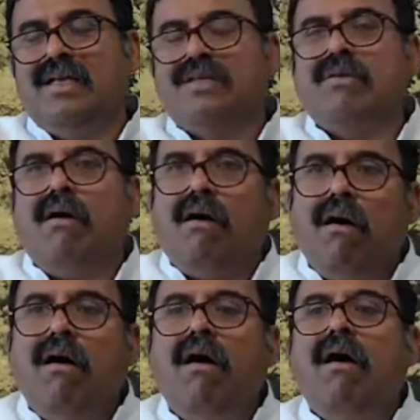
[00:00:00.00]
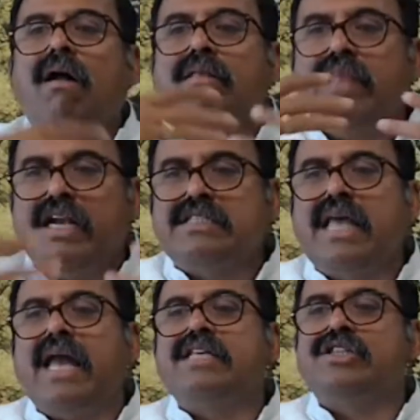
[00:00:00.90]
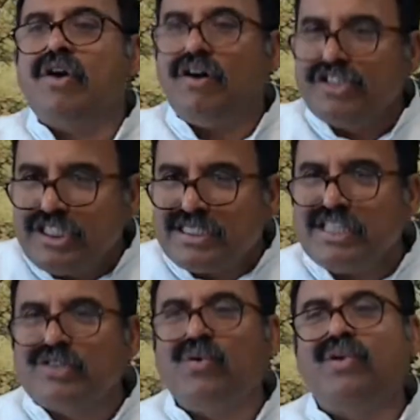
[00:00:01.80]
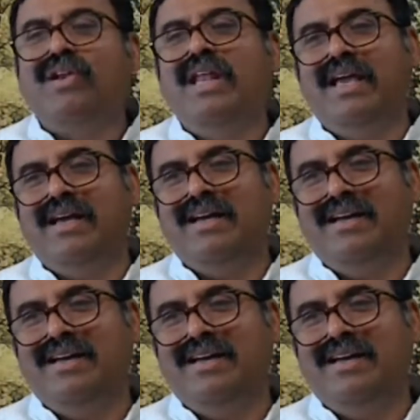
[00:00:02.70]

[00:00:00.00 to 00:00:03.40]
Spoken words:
So all that is there is consciousness only.